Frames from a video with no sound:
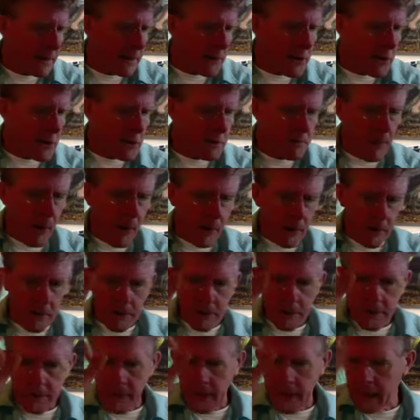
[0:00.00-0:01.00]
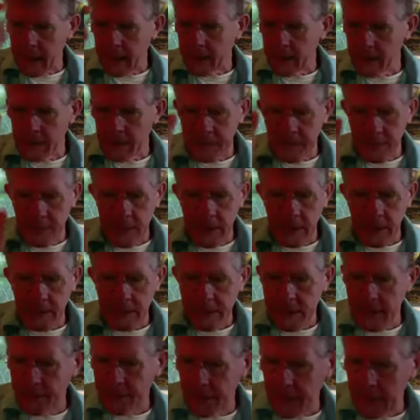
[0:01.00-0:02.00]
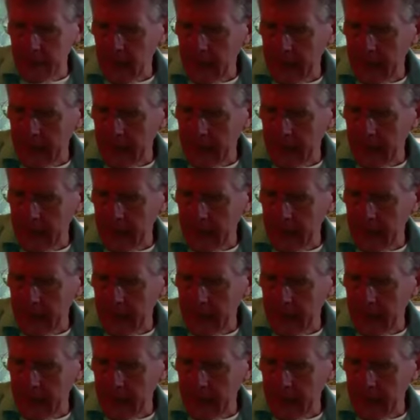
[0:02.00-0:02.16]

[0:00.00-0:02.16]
smaller and they're for different